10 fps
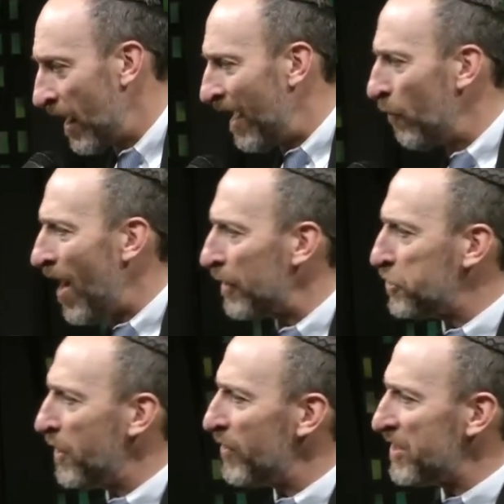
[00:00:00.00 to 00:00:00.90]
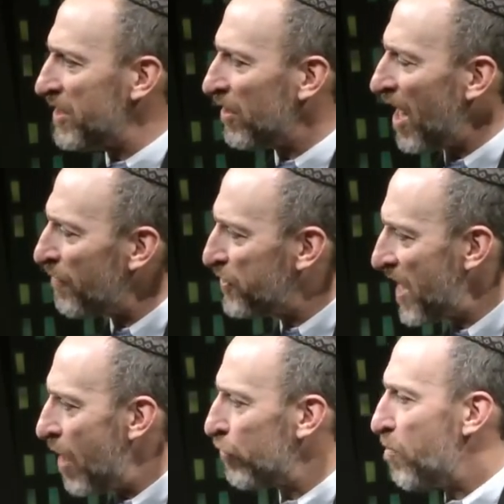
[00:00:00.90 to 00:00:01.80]
And while she was still of
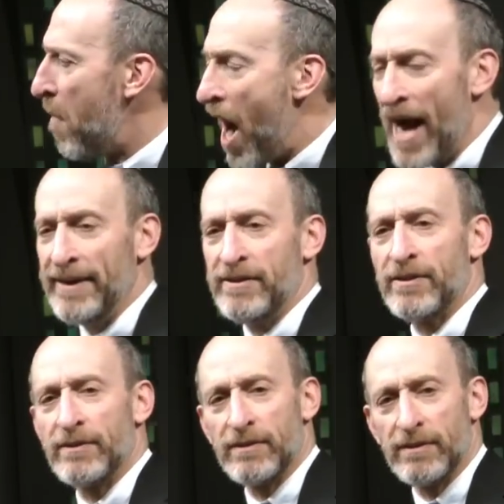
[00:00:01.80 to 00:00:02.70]
sound mind,